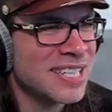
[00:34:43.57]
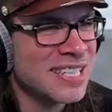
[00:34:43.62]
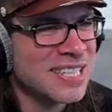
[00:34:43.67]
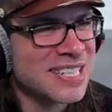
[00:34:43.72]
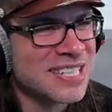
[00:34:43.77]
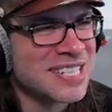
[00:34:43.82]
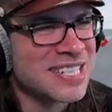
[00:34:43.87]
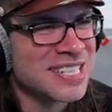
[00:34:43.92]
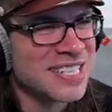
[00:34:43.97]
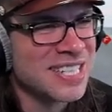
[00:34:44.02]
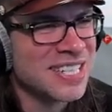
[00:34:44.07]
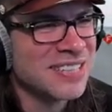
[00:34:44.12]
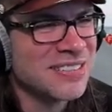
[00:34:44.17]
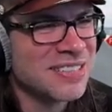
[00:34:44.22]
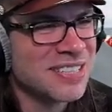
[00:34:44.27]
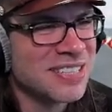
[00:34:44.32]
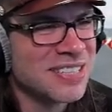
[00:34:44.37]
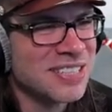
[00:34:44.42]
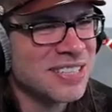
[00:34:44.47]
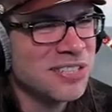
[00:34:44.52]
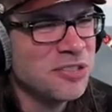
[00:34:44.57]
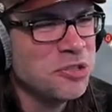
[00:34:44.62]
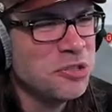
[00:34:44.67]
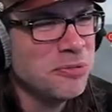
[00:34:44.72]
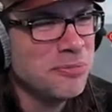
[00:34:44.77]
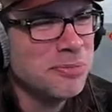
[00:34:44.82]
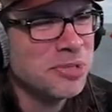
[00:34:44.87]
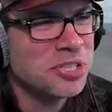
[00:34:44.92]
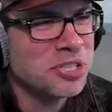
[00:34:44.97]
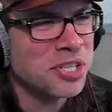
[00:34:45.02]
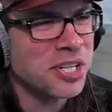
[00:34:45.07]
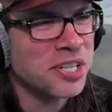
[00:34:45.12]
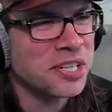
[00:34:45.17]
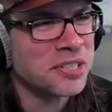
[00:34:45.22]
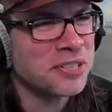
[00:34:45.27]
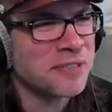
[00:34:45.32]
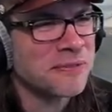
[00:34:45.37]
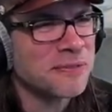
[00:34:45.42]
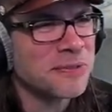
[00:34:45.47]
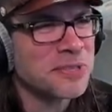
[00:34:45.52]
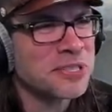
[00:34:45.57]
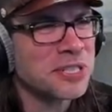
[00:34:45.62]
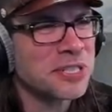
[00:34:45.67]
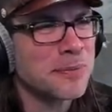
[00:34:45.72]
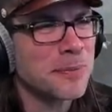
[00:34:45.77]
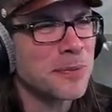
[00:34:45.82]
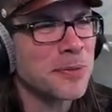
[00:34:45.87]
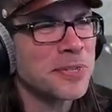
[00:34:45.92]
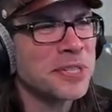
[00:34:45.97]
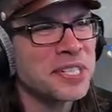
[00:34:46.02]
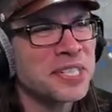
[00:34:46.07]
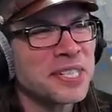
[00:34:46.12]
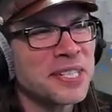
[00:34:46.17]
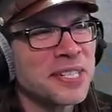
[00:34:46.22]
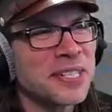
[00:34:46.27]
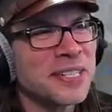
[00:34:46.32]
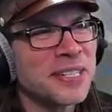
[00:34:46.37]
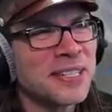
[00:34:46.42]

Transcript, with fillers: get to sent to noob jail for some reason.